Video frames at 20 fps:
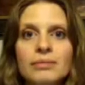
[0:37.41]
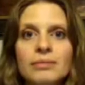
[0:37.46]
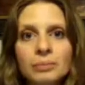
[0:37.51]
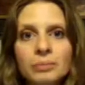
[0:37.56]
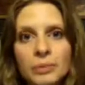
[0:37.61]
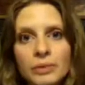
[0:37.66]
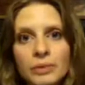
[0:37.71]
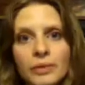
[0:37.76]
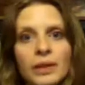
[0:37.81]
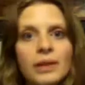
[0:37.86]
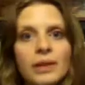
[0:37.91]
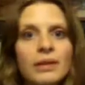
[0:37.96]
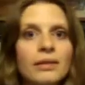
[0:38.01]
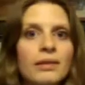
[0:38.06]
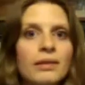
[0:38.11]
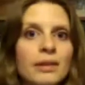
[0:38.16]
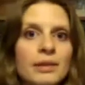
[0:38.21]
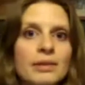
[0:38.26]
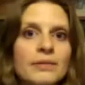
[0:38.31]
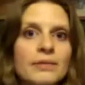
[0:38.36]
moving
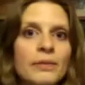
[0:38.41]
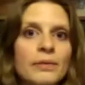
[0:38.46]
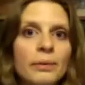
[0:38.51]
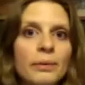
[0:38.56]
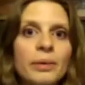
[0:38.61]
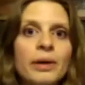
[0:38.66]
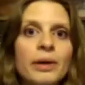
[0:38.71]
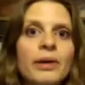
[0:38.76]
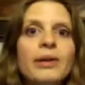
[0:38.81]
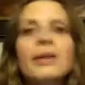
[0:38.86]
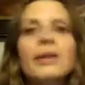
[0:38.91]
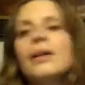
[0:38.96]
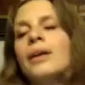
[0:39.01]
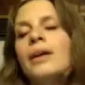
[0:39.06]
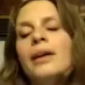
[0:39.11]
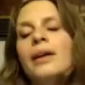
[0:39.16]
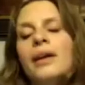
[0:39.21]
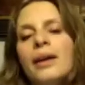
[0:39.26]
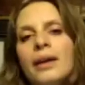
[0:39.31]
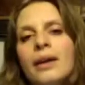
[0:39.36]
things forward.
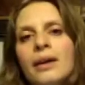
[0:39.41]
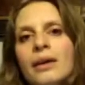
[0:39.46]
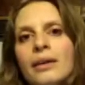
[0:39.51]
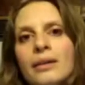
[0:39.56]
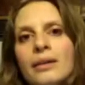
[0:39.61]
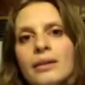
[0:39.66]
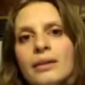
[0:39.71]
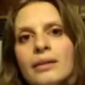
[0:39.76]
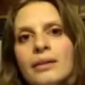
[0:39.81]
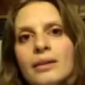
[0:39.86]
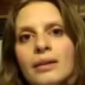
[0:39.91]
And